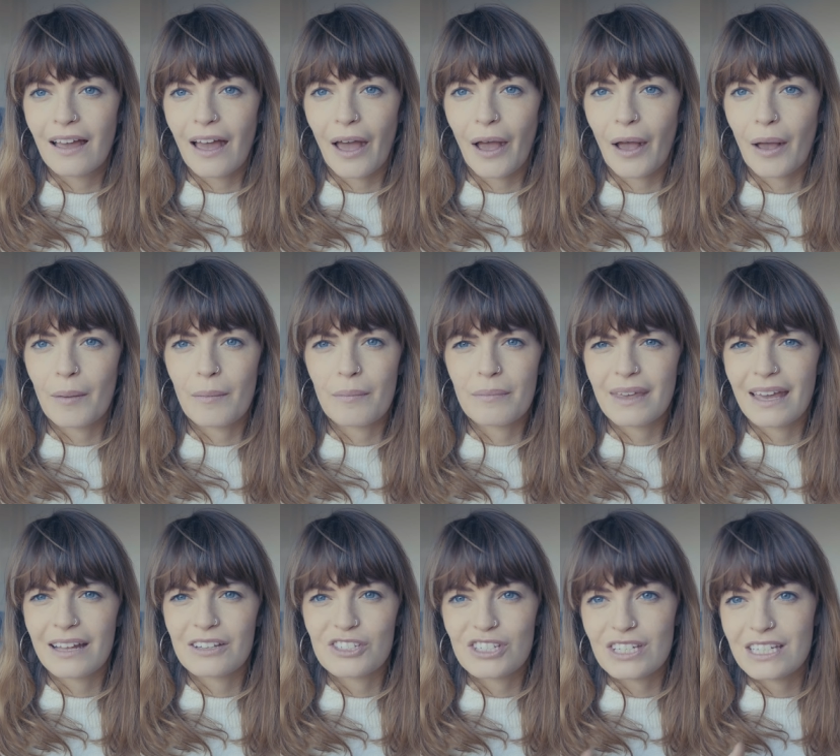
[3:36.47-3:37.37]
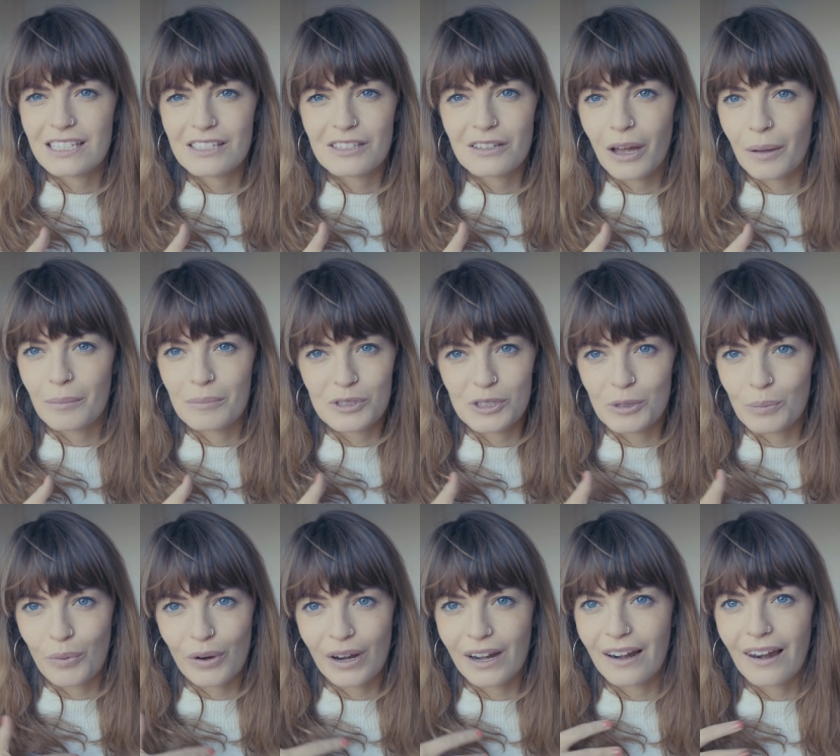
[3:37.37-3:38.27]
Yet Jesus comes to
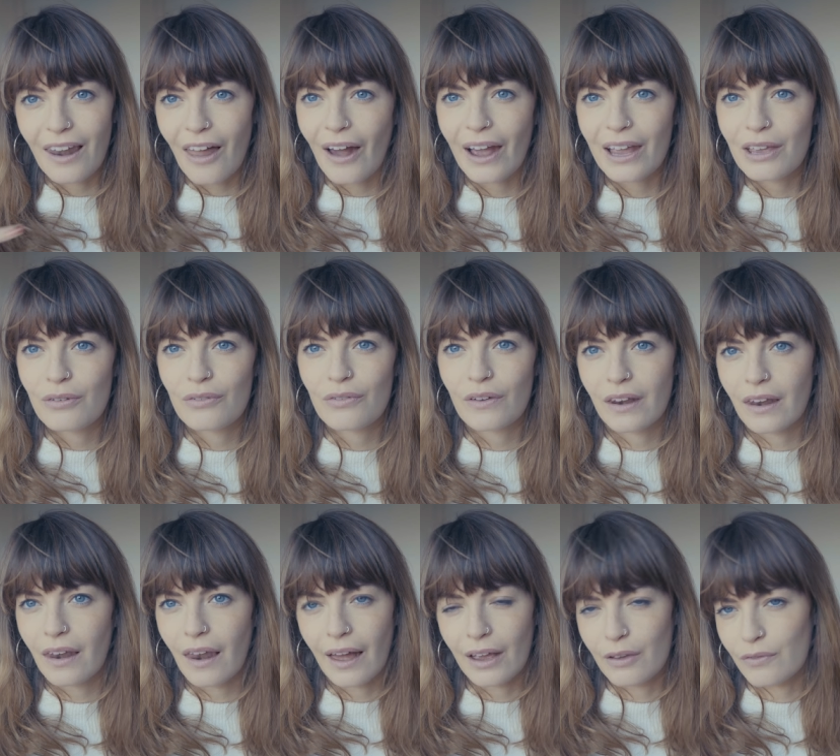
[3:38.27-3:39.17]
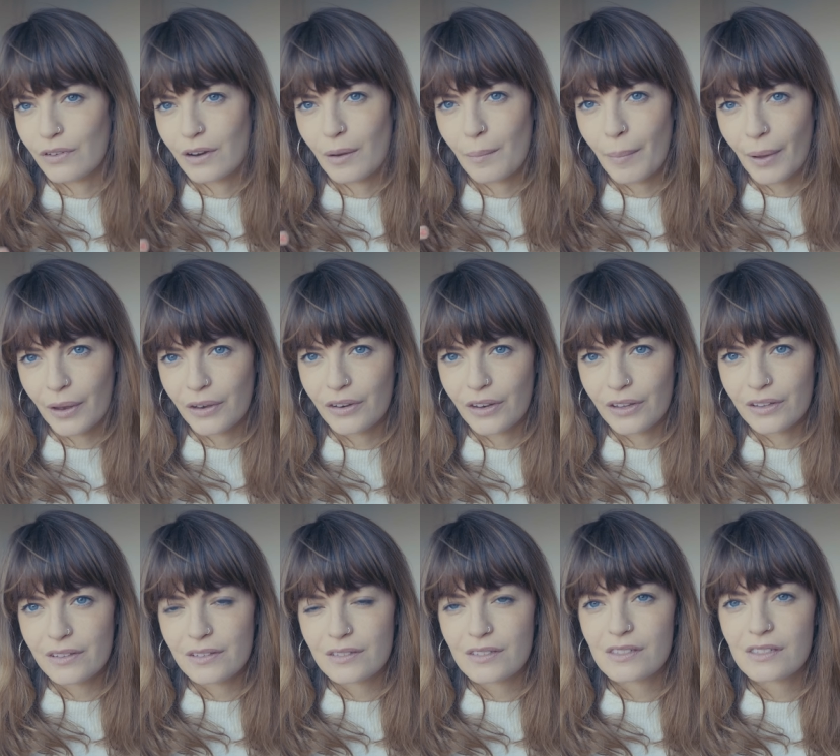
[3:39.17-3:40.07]
bring life and life in
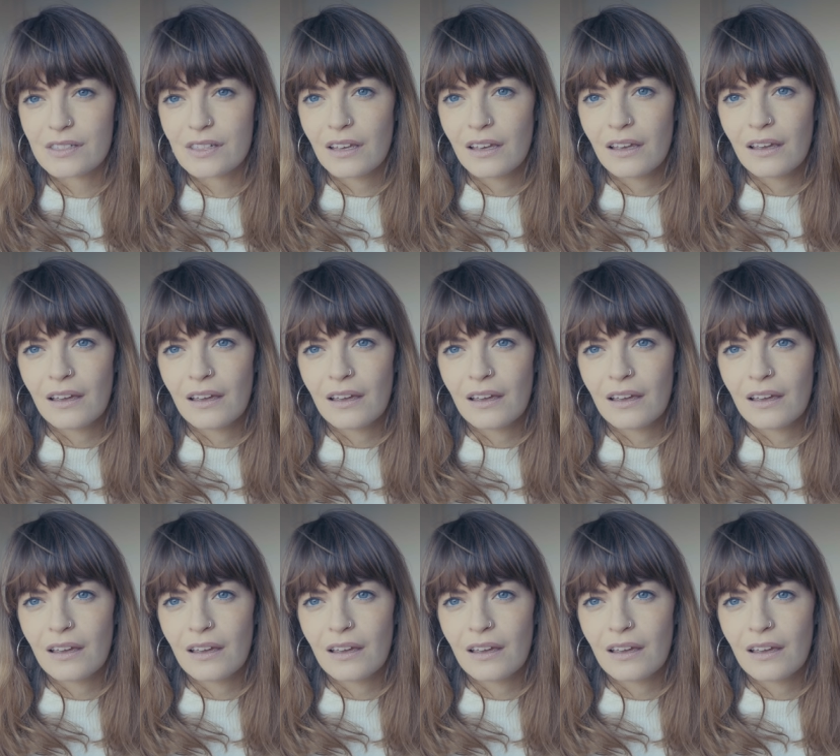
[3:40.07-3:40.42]
abundance.